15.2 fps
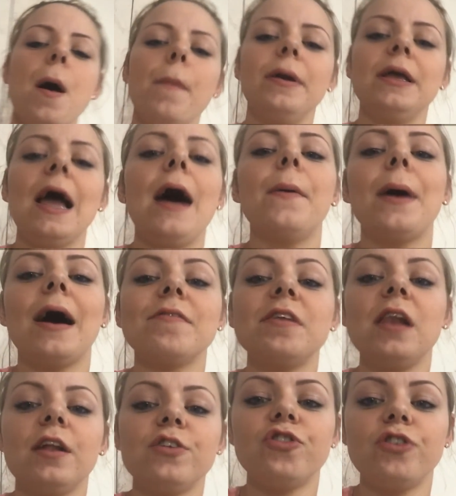But yeah, we're having
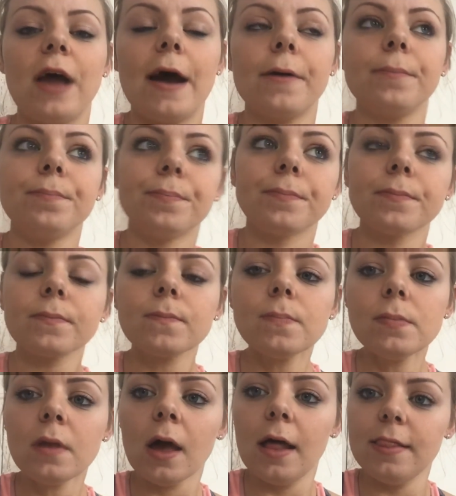lunch now.
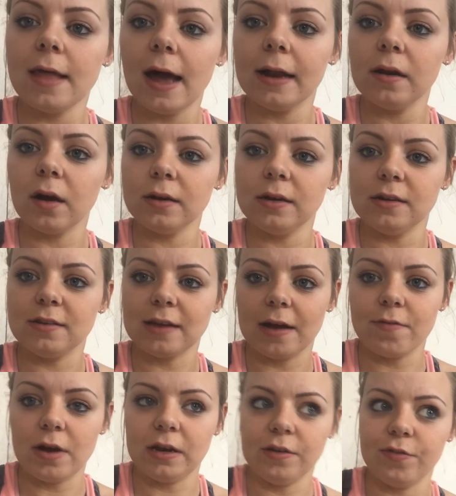And then I need to get
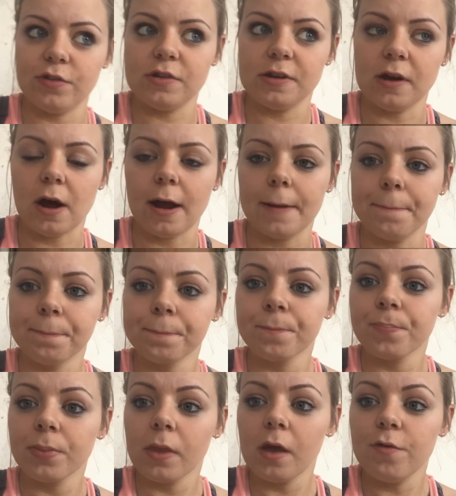ready for tonight
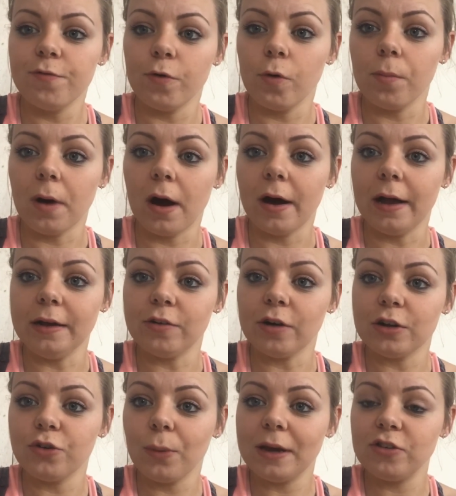for my
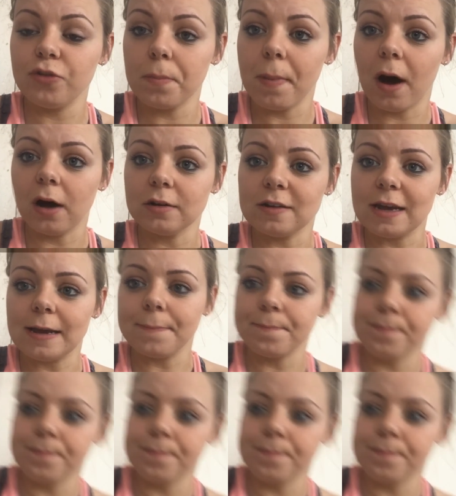graduation party.